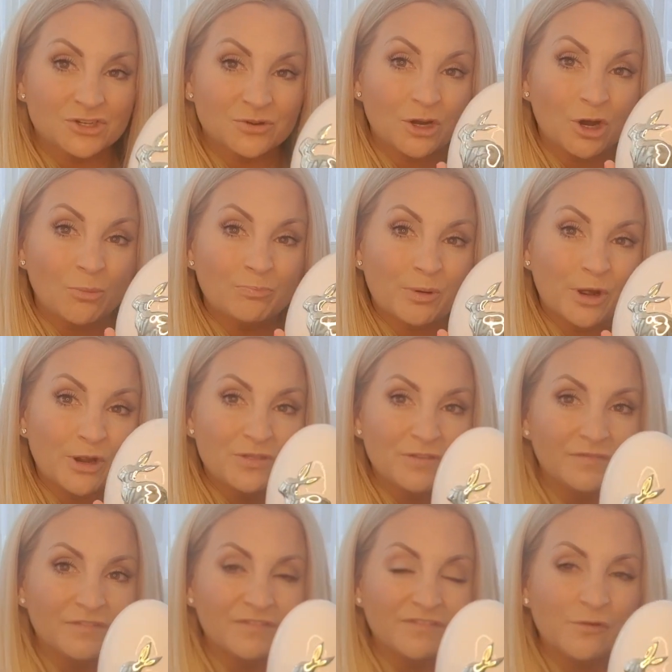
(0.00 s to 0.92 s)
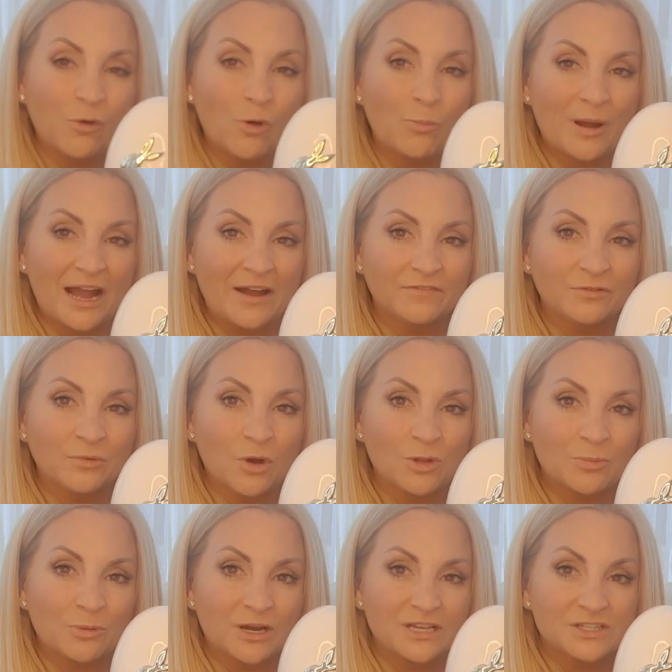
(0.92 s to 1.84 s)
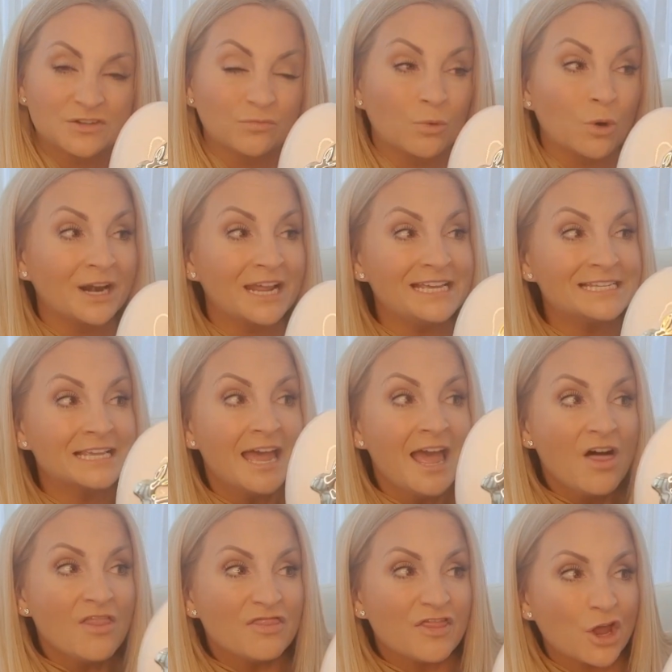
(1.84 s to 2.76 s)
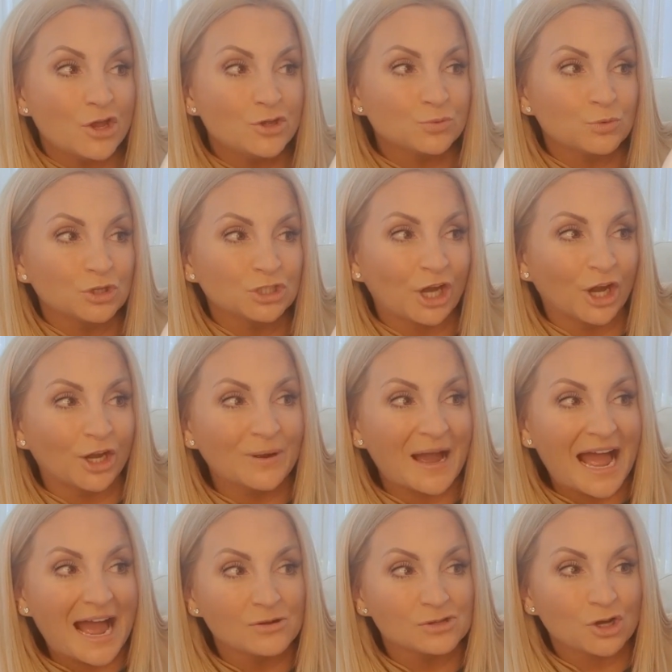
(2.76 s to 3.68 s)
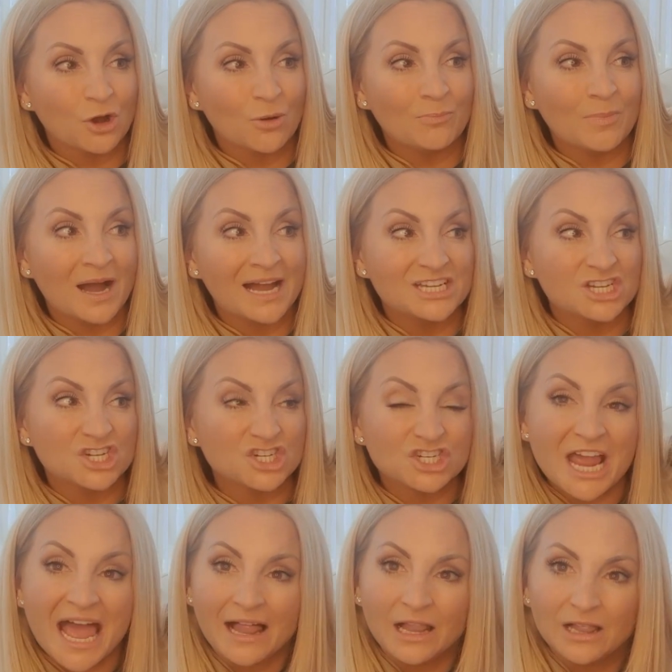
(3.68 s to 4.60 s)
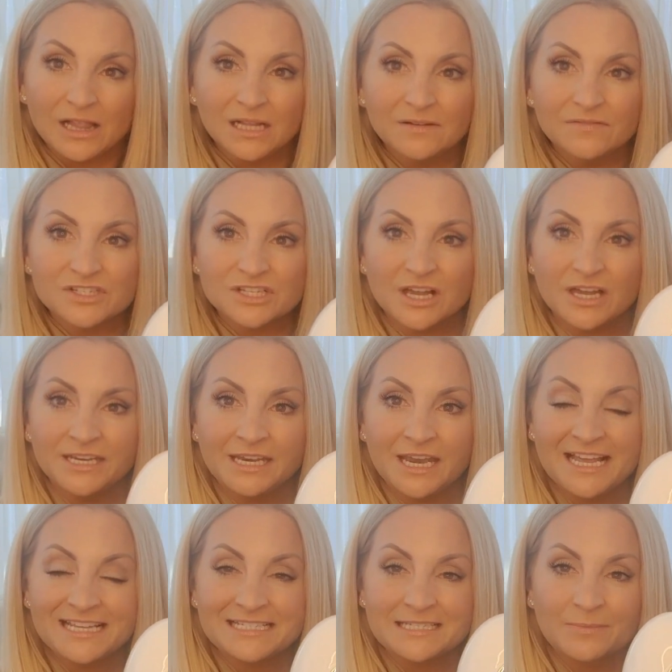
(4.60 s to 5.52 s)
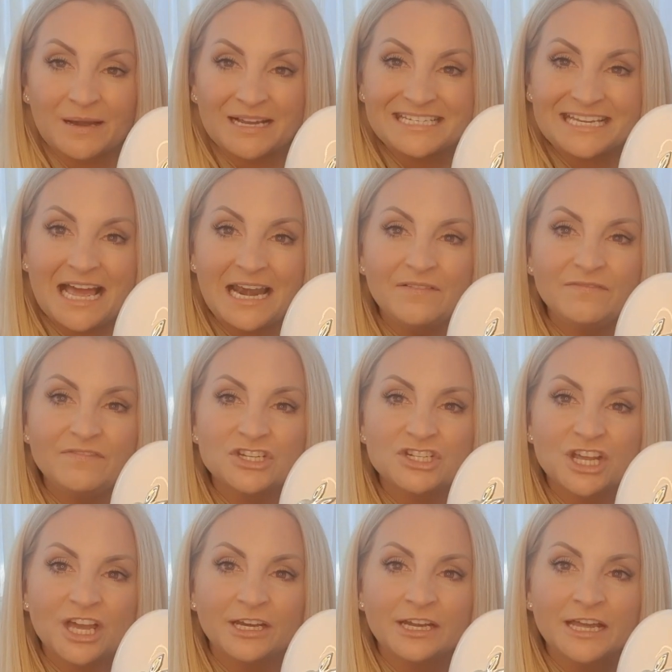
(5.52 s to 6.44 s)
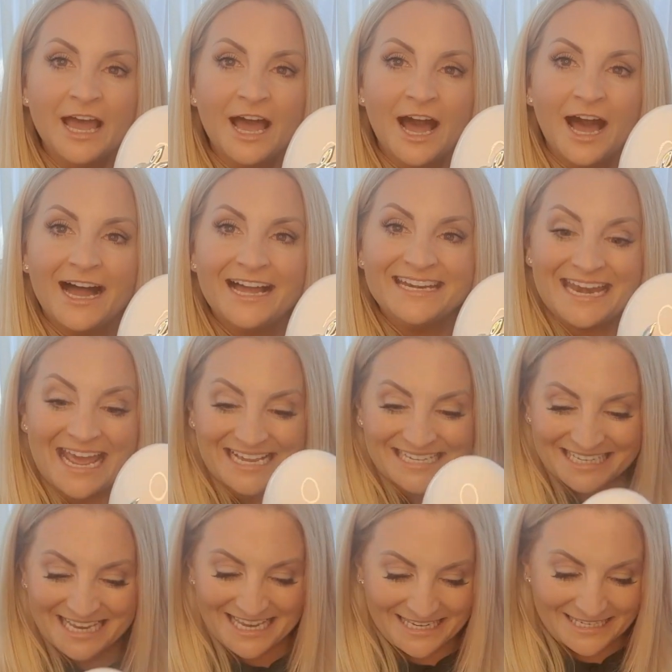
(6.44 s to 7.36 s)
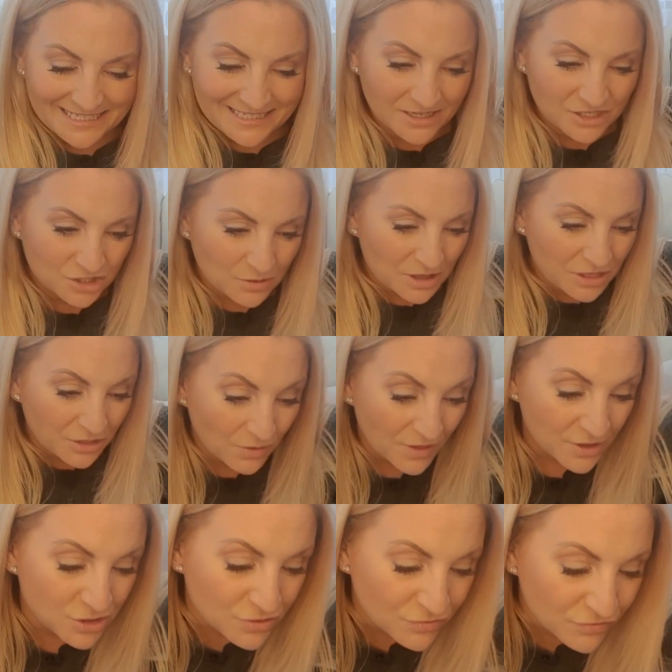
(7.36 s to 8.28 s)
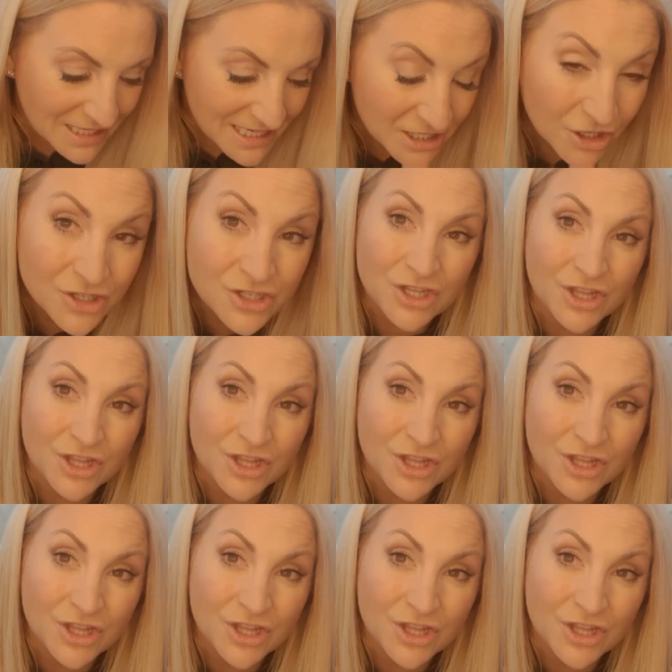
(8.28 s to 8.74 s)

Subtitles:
So I got both of them for £4 for what the price of one is. Those will go out on my shelves and next to my television next Easter. So I thought those were really good.